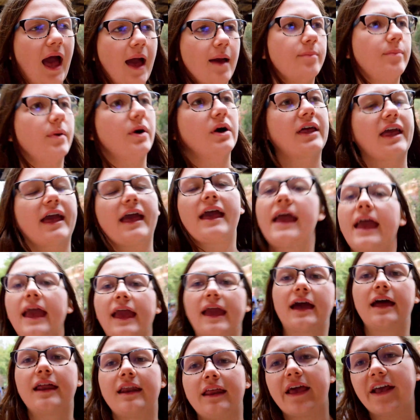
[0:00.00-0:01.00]
I book it
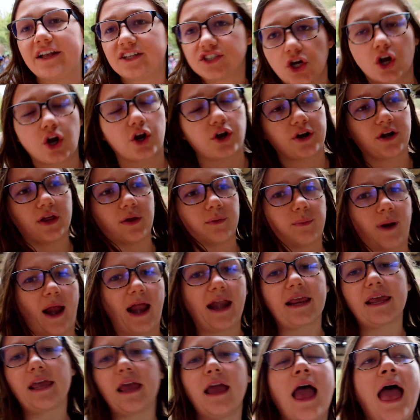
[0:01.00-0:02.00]
and it's already
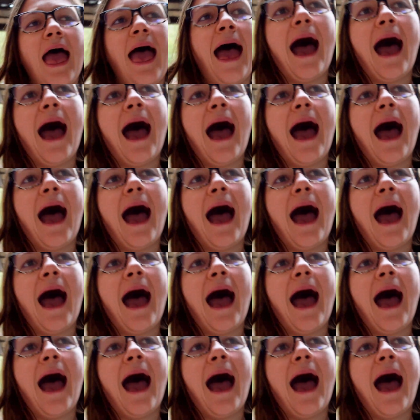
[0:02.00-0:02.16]
ready.